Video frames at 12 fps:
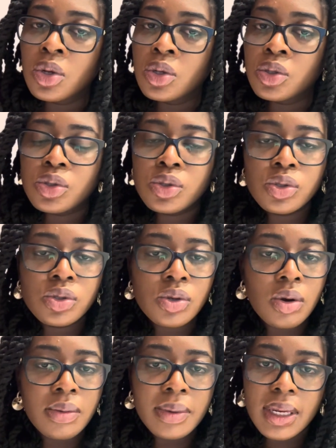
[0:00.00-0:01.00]

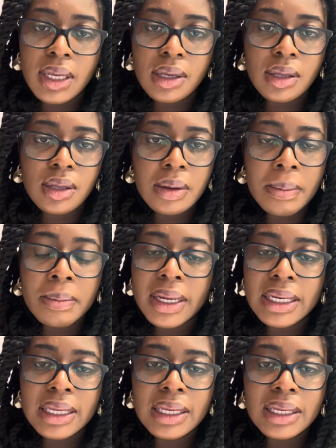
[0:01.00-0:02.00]
So many.
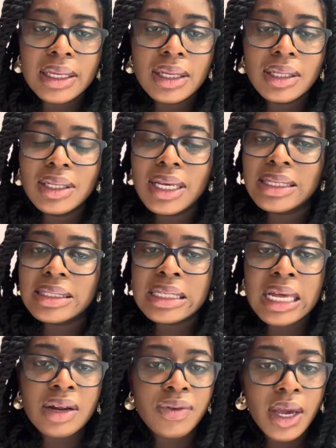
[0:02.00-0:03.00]
Money is
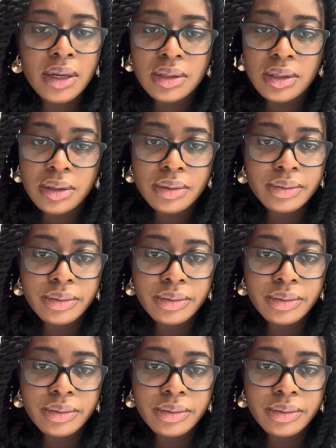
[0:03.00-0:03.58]
not a factor.